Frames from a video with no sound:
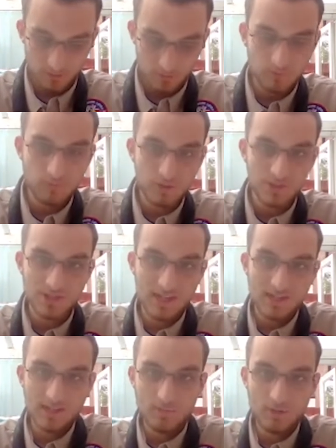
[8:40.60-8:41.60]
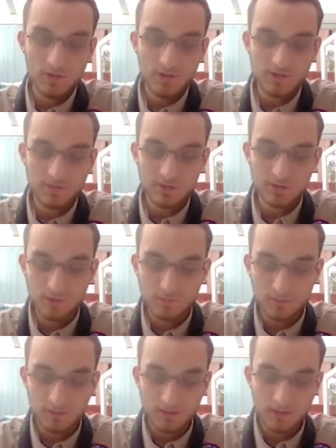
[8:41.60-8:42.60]
for you were the standout parts of the
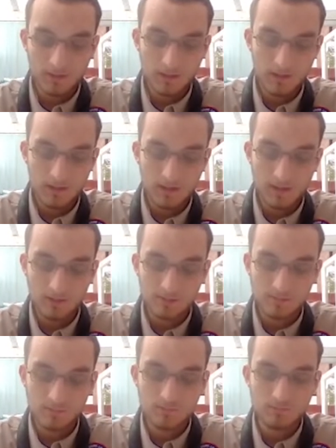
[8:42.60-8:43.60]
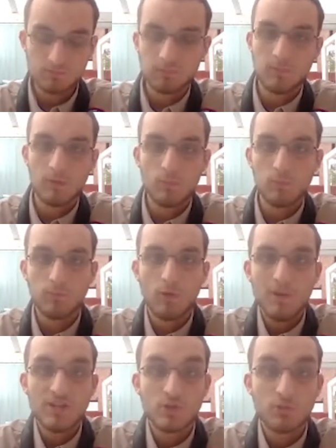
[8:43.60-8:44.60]
job? And, well,
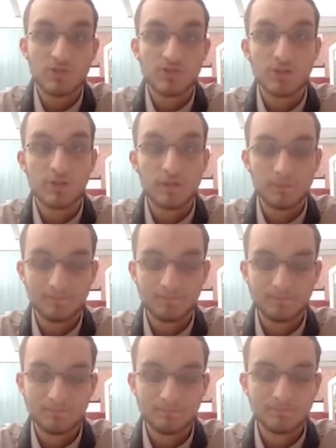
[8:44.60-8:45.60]
what made you want to do it?